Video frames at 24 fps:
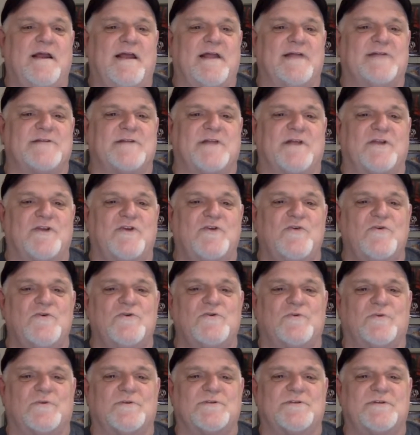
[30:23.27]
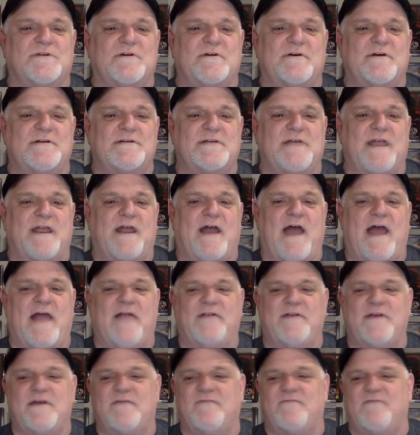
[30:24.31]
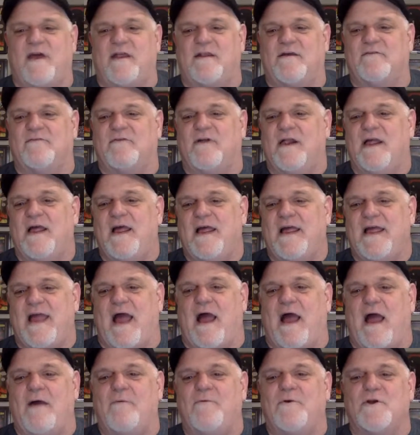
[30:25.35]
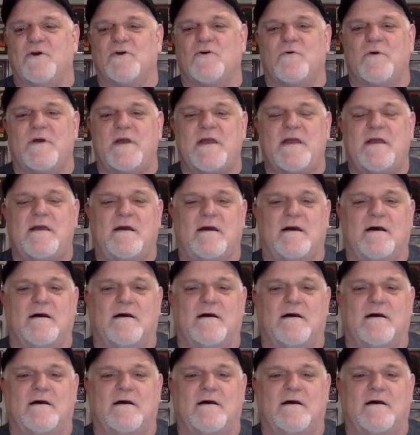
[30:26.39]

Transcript: It's an unusual series and highly inventive. Yeah, I would agree.